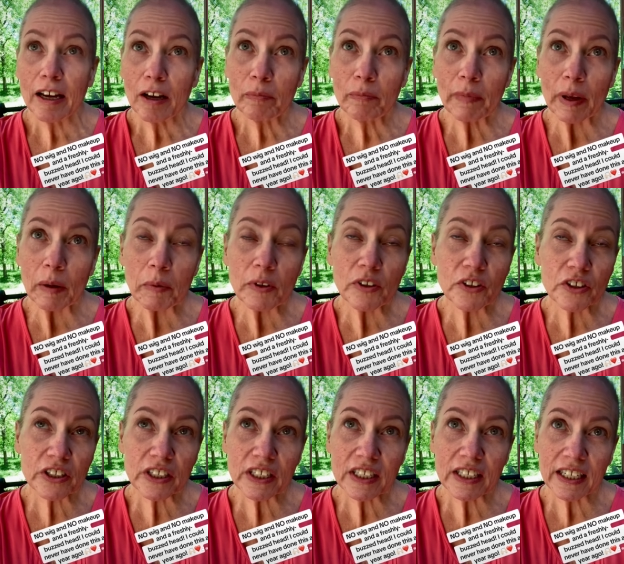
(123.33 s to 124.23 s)
maybe
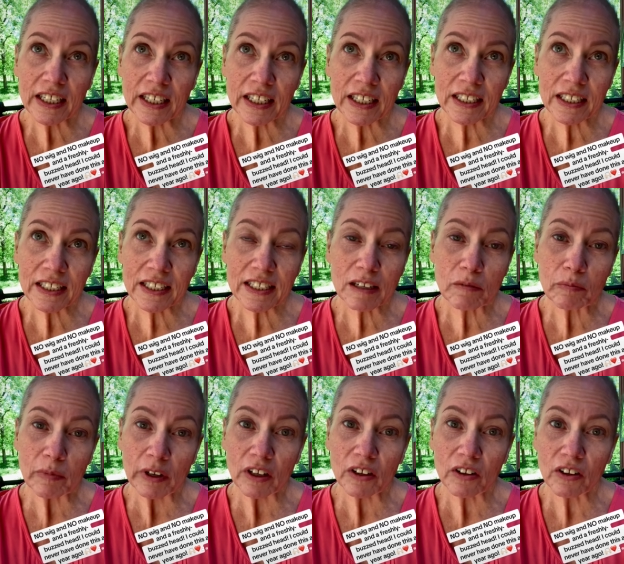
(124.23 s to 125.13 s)
just need some
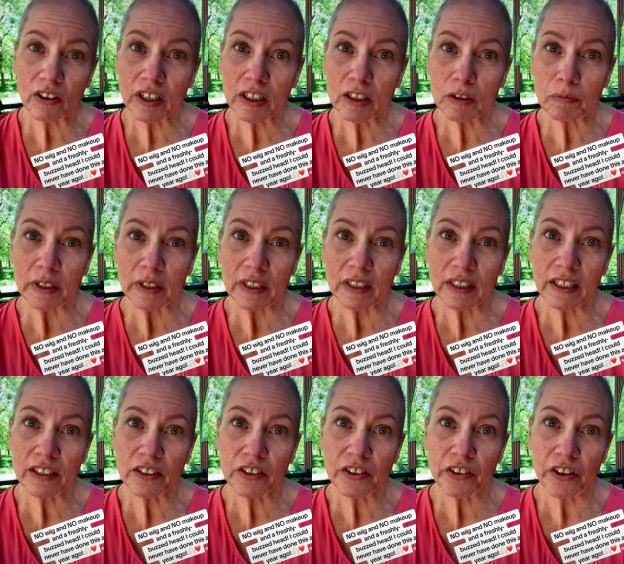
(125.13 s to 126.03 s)
encouragement
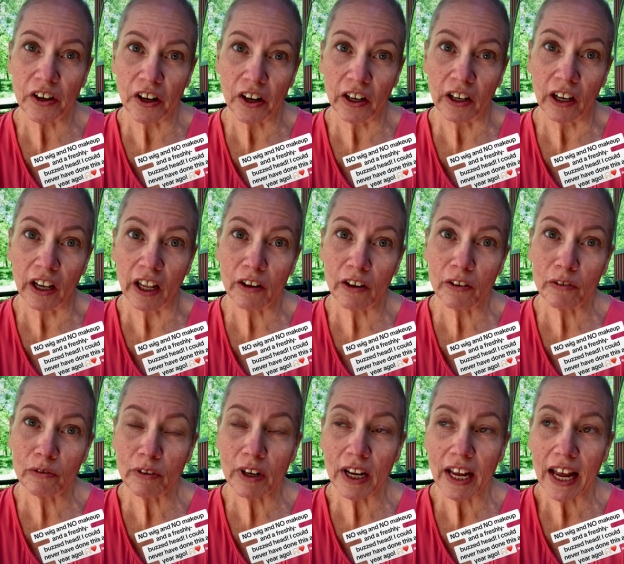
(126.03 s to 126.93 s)
that you're not
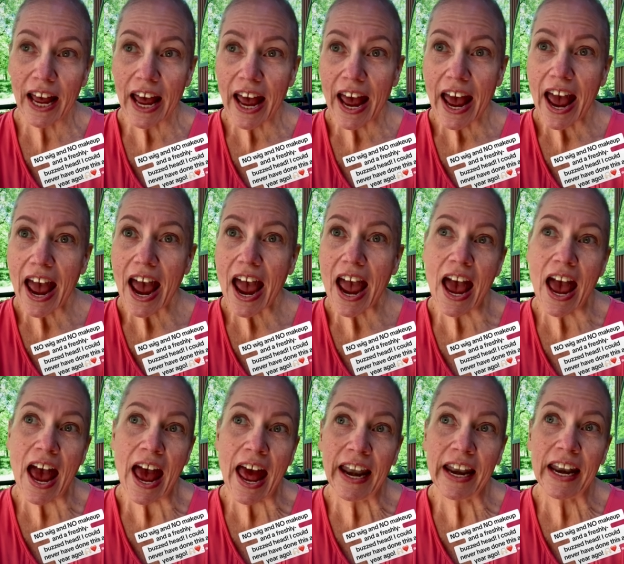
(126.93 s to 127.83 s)
alone,
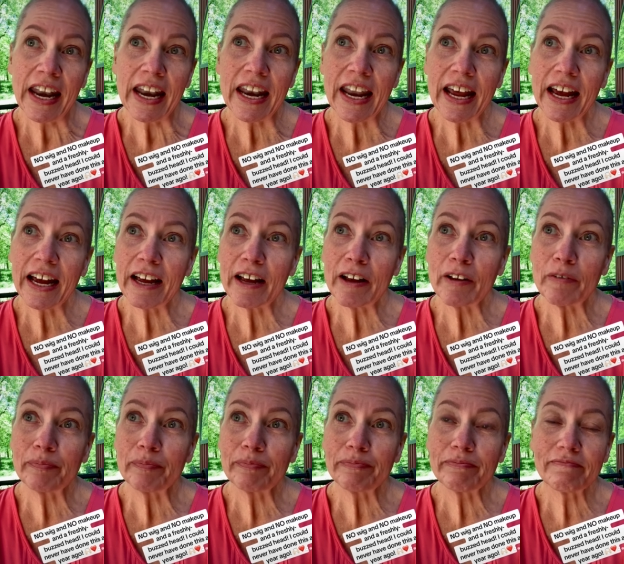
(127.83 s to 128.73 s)
and
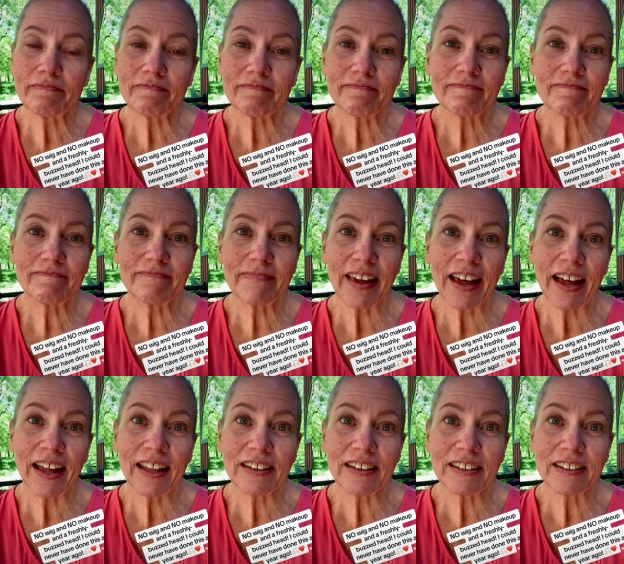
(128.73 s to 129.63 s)
um,
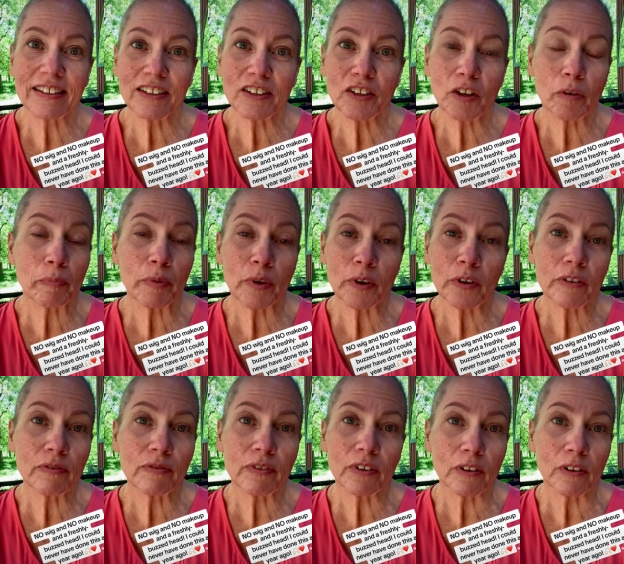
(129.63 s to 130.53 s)
that you're
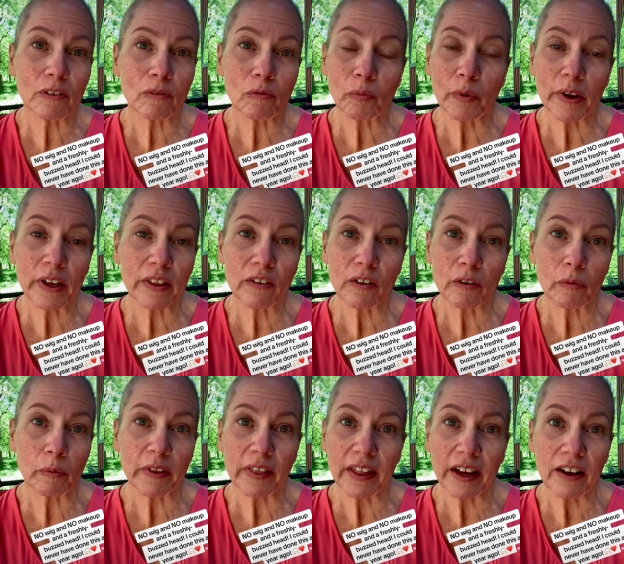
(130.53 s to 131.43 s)
beautiful with or
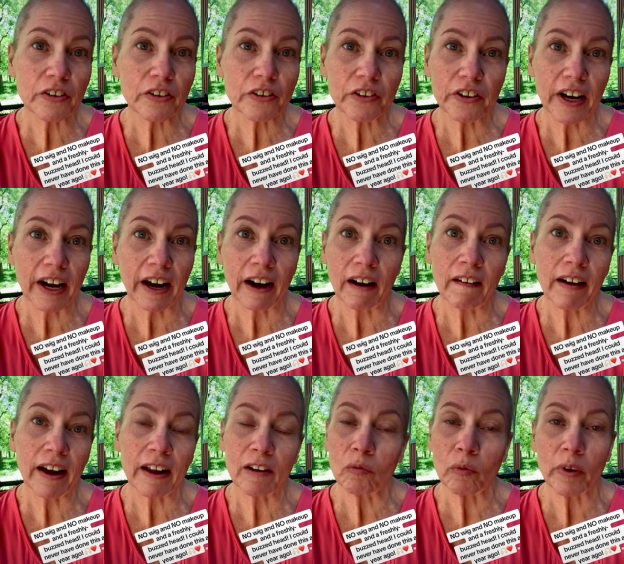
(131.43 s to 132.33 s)
without your hair
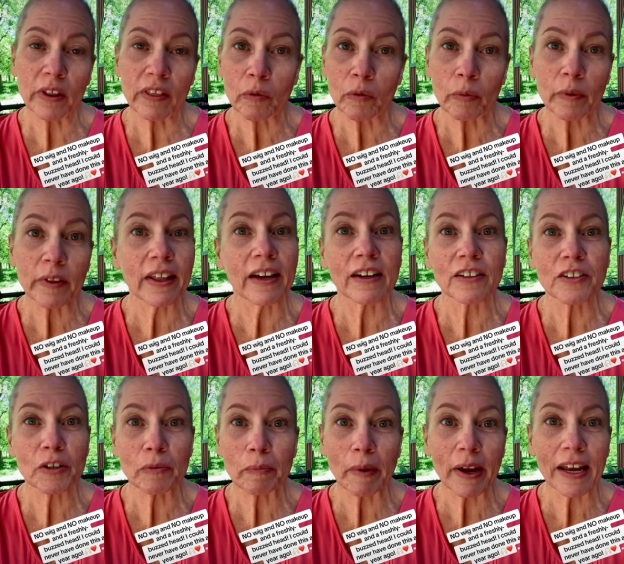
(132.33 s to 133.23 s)
and with or without
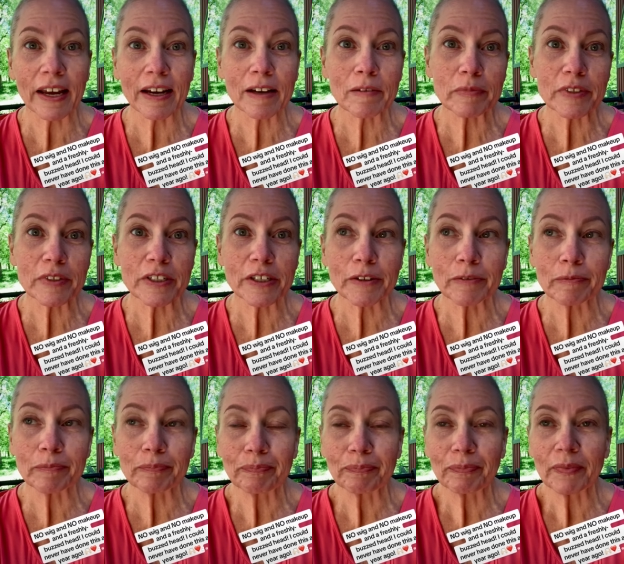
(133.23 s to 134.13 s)
your makeup. So
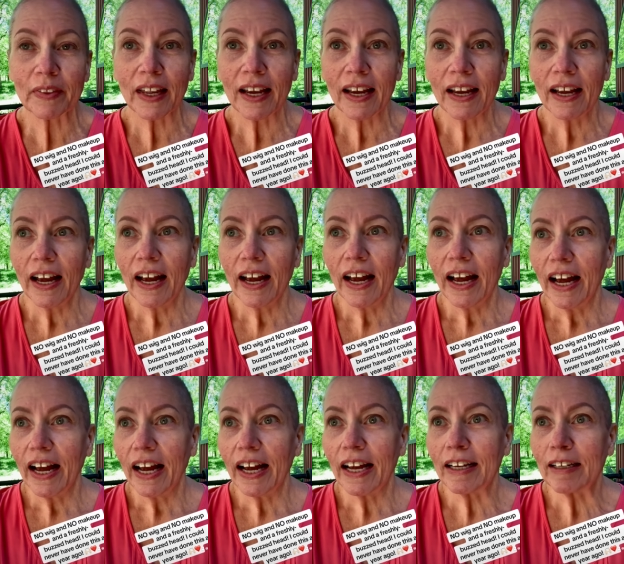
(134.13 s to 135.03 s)

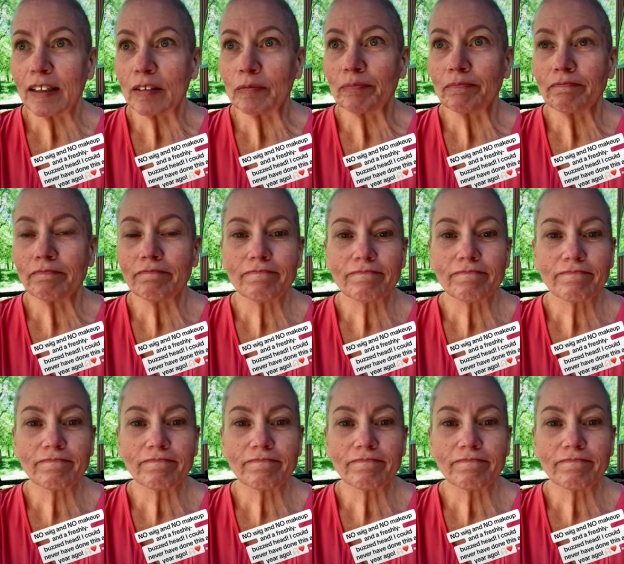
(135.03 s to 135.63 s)
um,